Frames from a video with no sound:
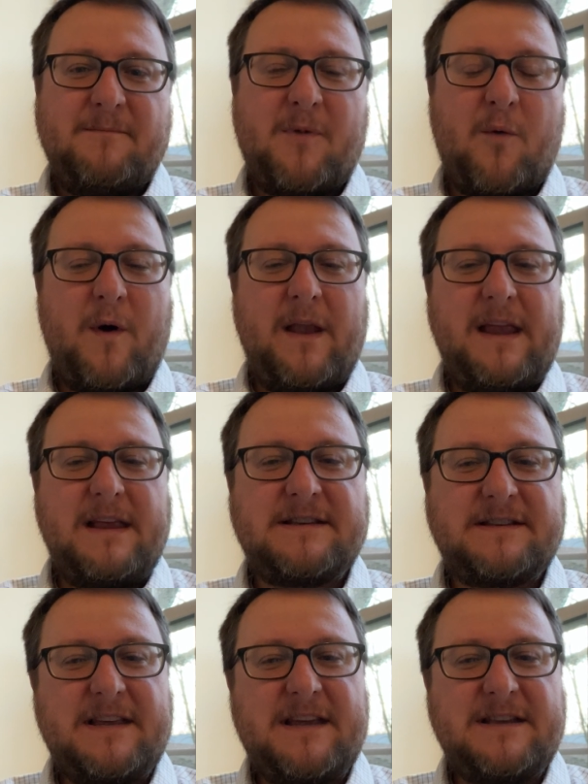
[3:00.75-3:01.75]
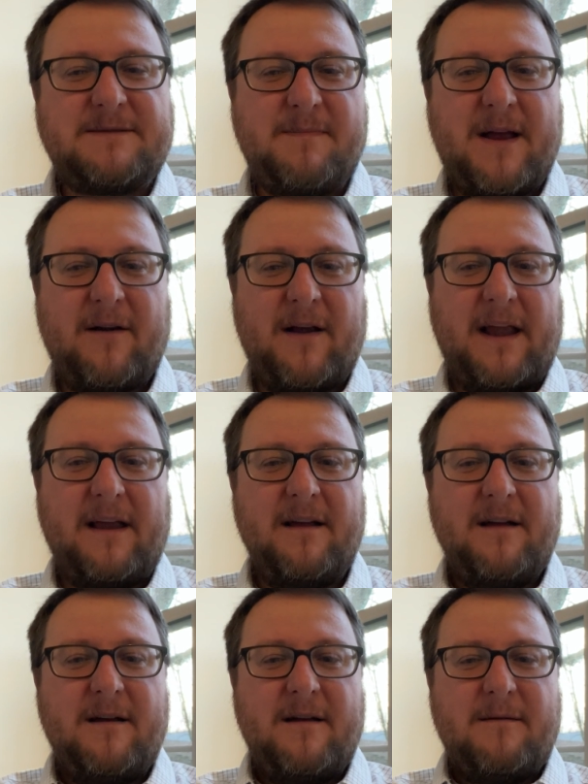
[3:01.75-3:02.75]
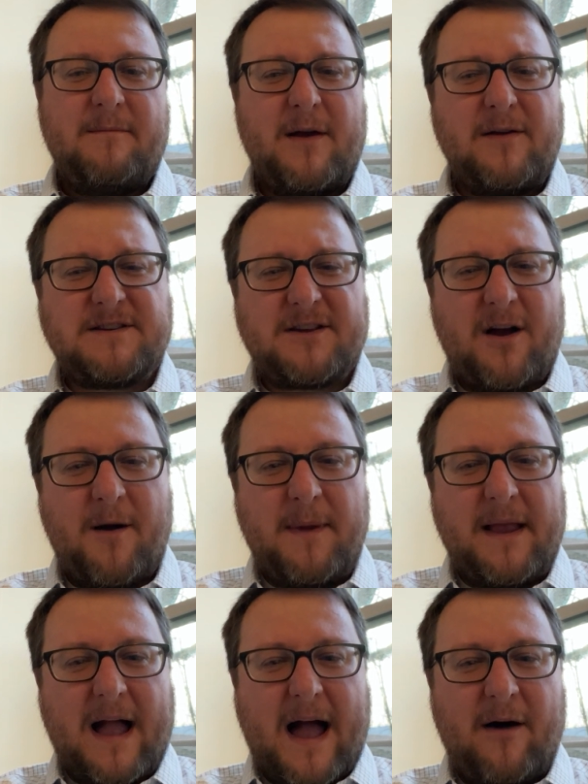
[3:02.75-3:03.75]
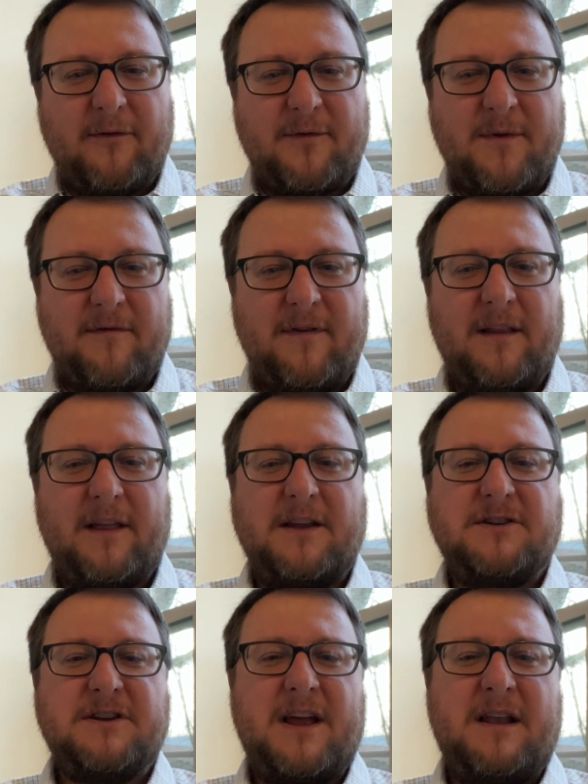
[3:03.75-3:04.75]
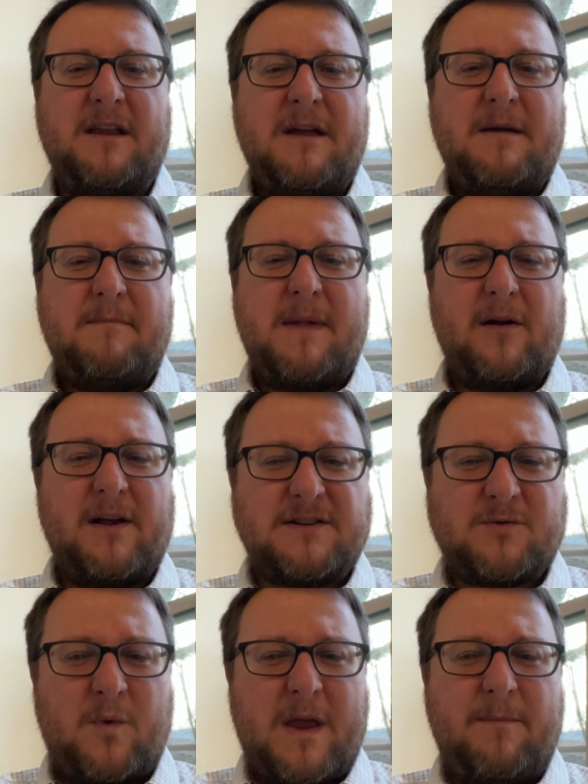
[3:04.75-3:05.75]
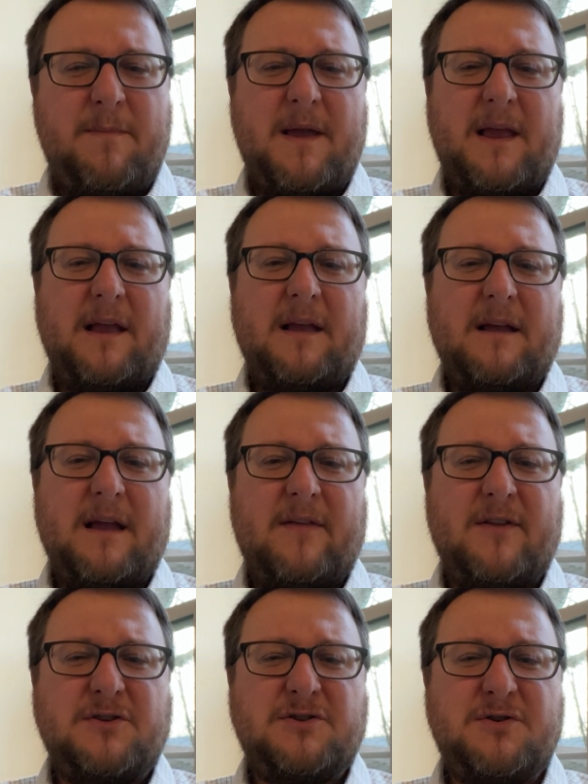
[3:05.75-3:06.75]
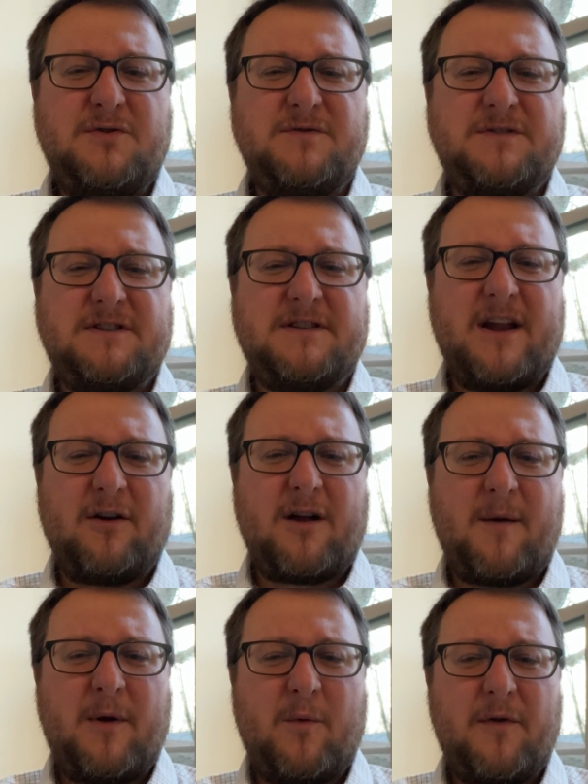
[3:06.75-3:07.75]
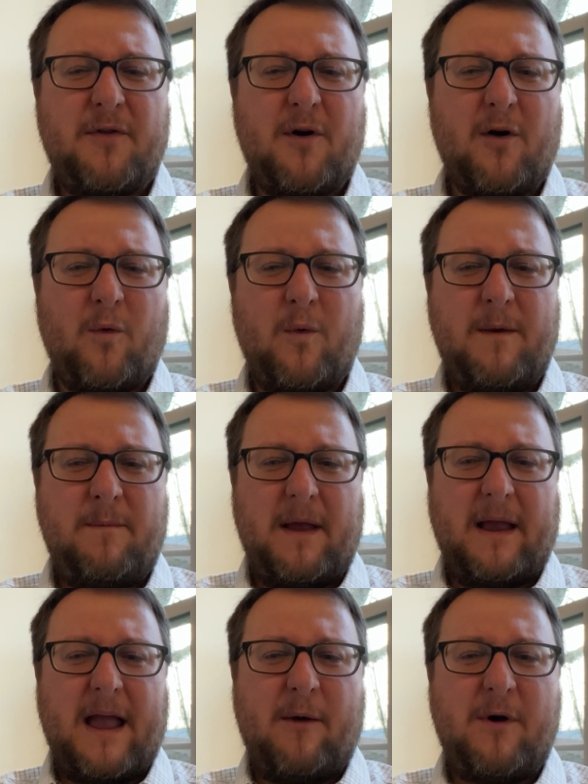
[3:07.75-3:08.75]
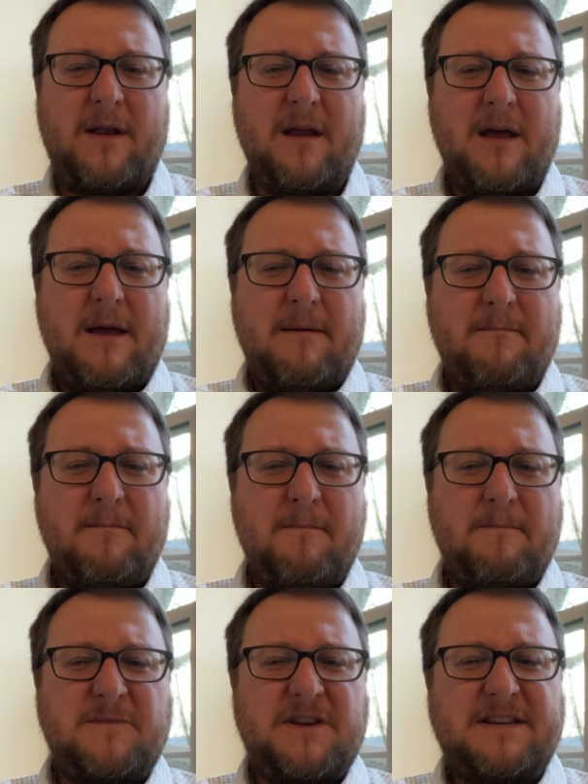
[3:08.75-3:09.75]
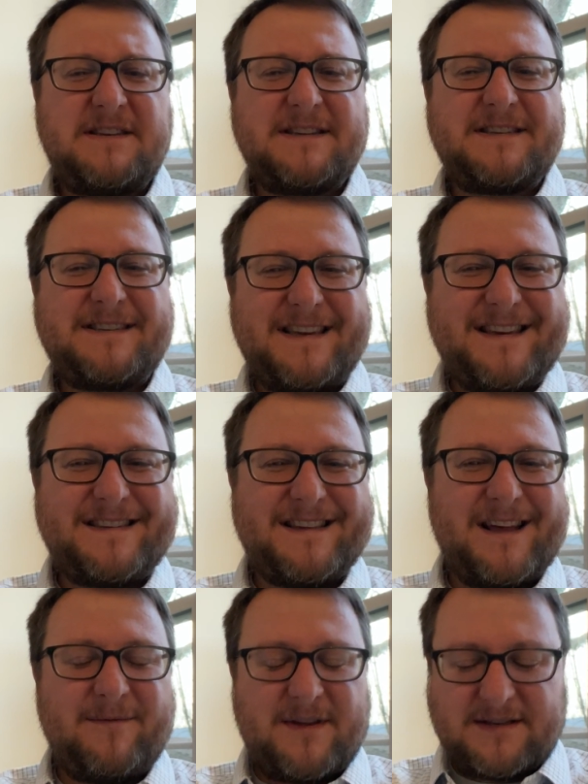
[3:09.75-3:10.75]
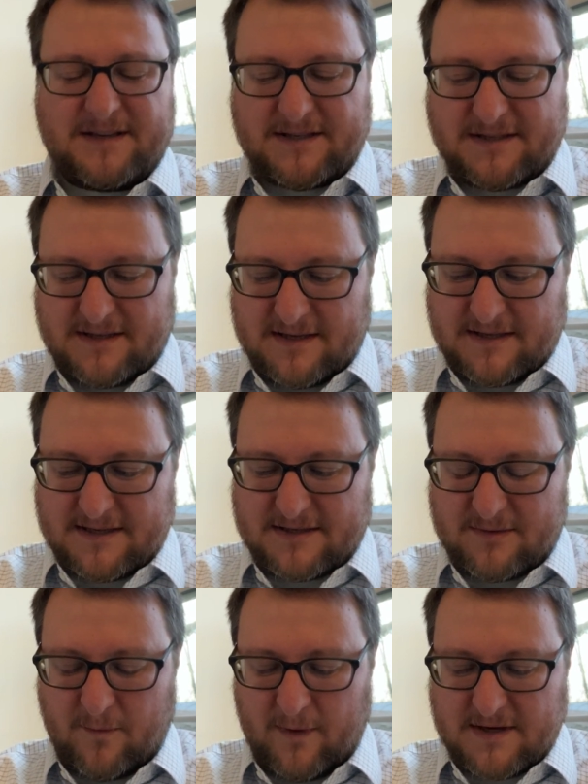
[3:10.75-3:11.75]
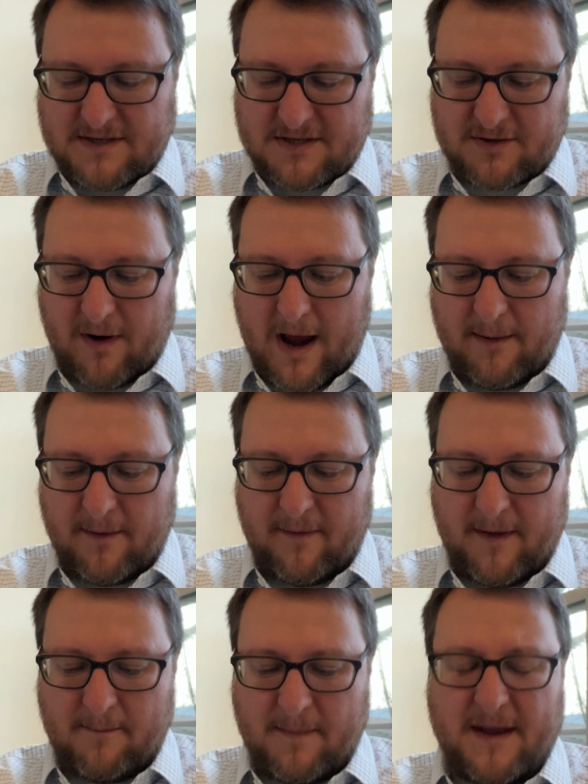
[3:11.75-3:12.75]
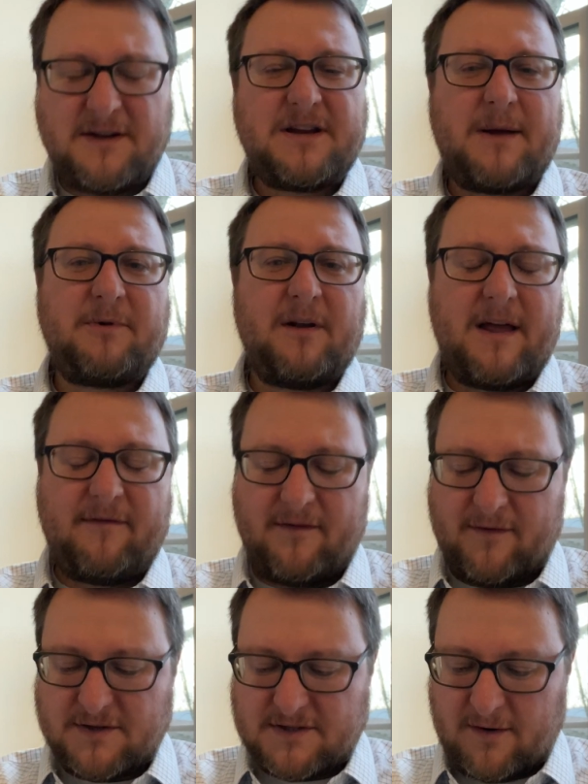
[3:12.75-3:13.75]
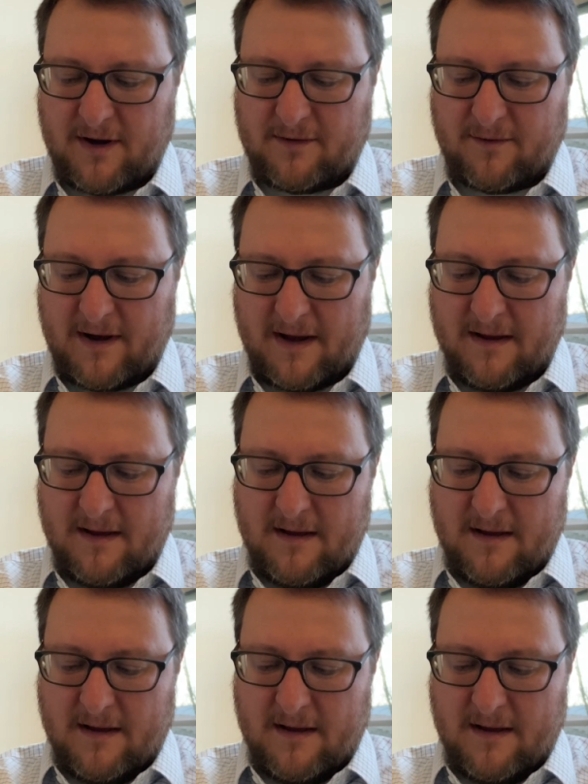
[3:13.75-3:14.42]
But when sees Mary's coming out from the village, and Mary is weeping, and the Jews that are coming with her are weeping. And when Jesus sees them, this is what is described of him in chapter 11, verse 33.